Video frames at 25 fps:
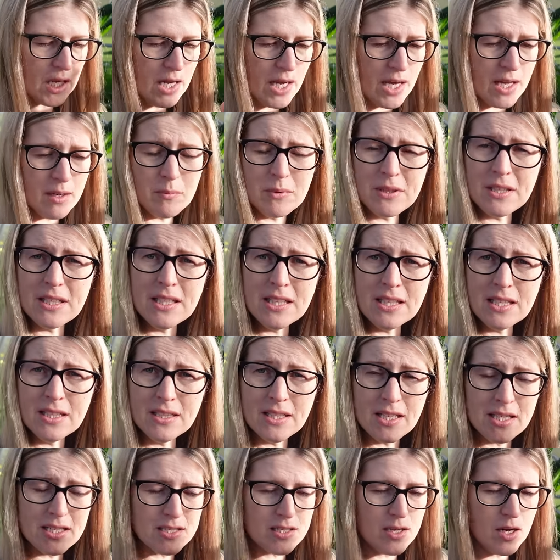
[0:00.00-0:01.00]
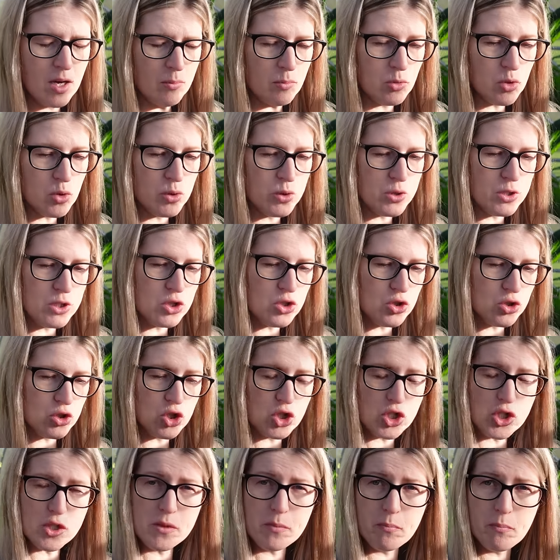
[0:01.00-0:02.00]
I'm thinking that I'm going to
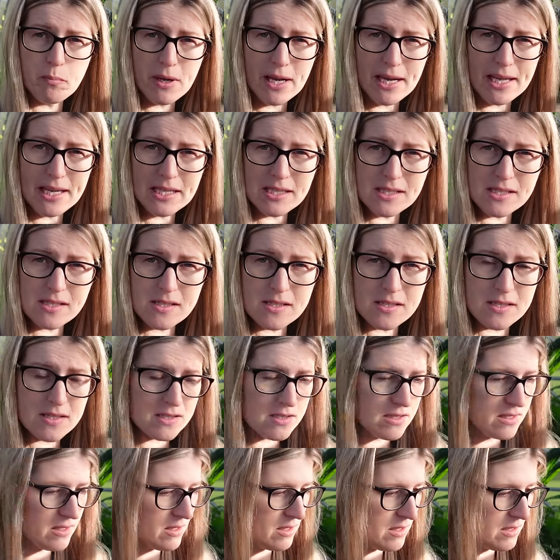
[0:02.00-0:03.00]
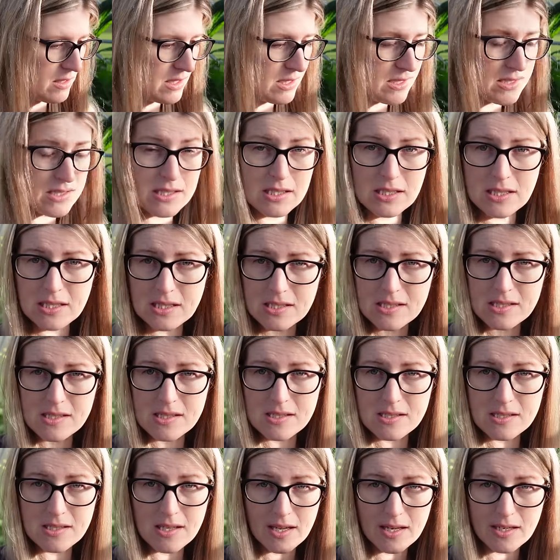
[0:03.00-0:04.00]
just place the
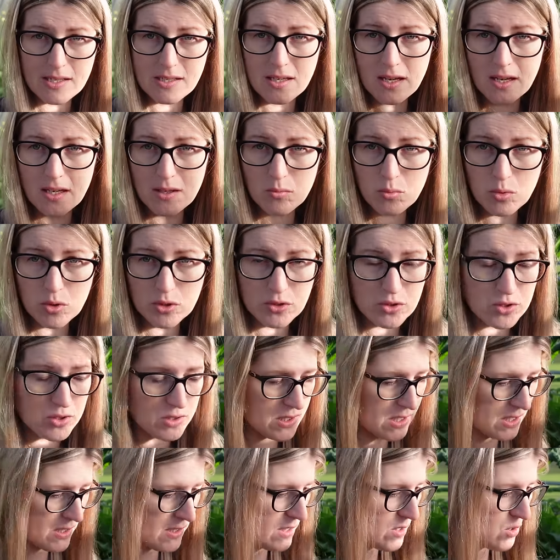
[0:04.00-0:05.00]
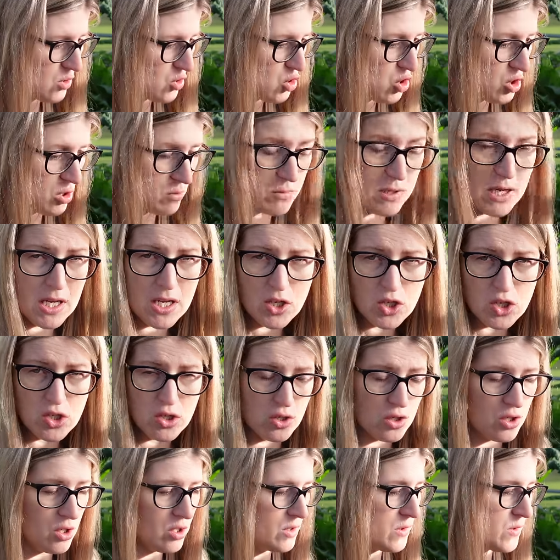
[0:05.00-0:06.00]
seeds that I want to test this
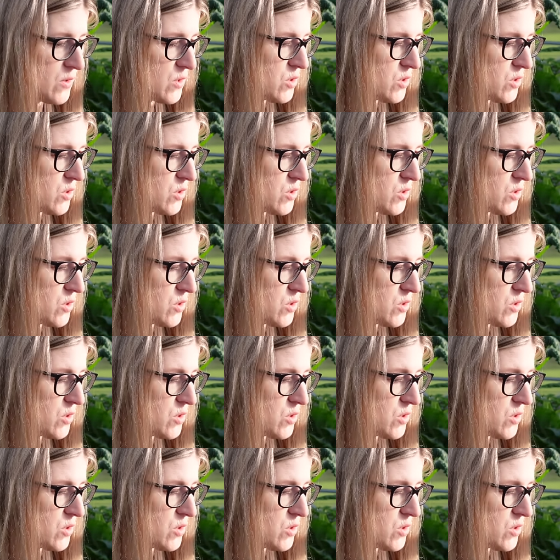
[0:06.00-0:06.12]
germination on.